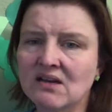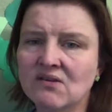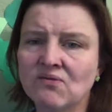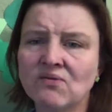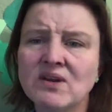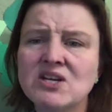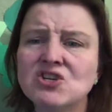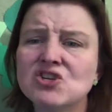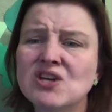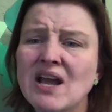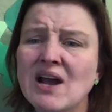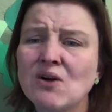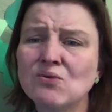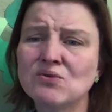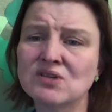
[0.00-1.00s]
reached
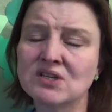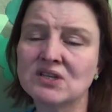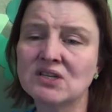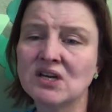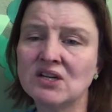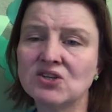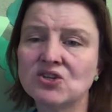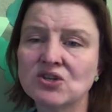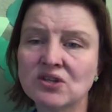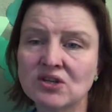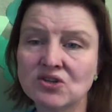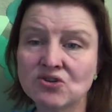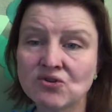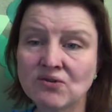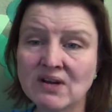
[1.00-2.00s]
out to touch the
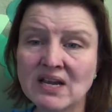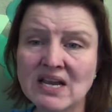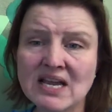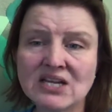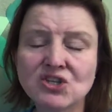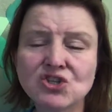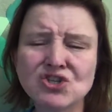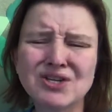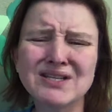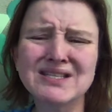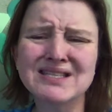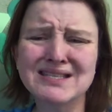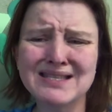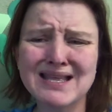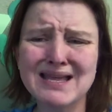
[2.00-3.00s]
tree, and
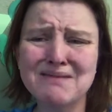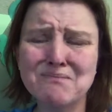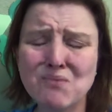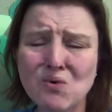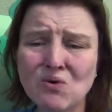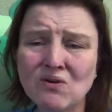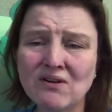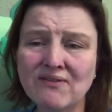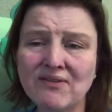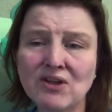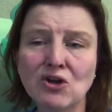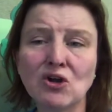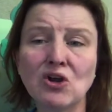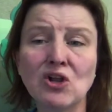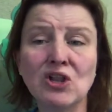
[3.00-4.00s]
just then more of the
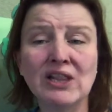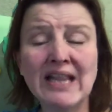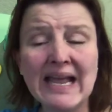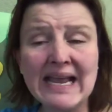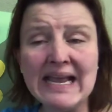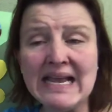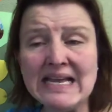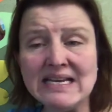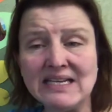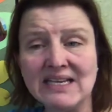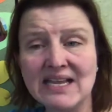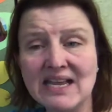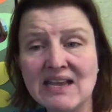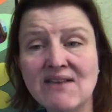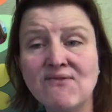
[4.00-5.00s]
land
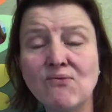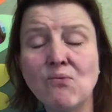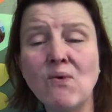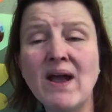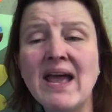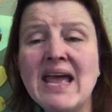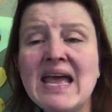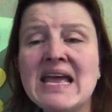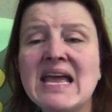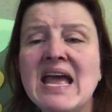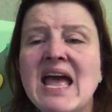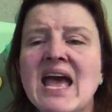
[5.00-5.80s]
gave way,